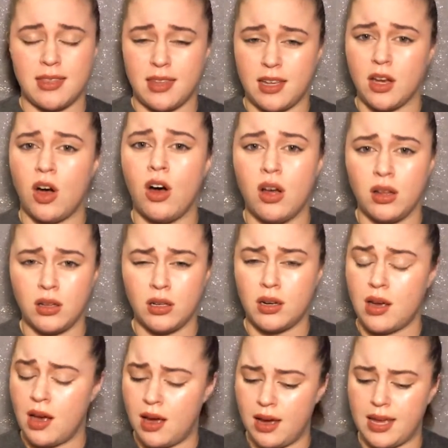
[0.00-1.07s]
the
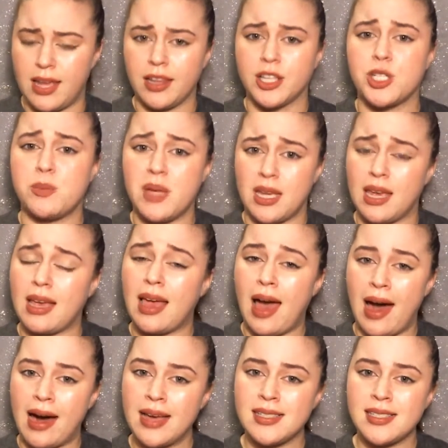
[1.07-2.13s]
English-speaking
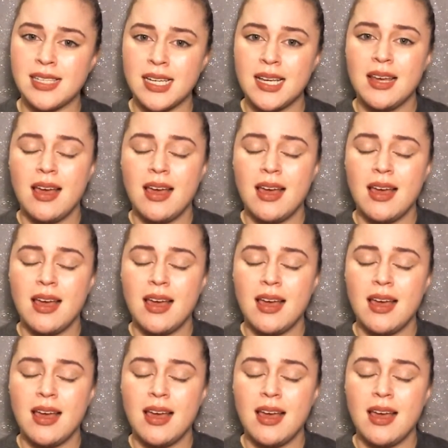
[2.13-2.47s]
cast.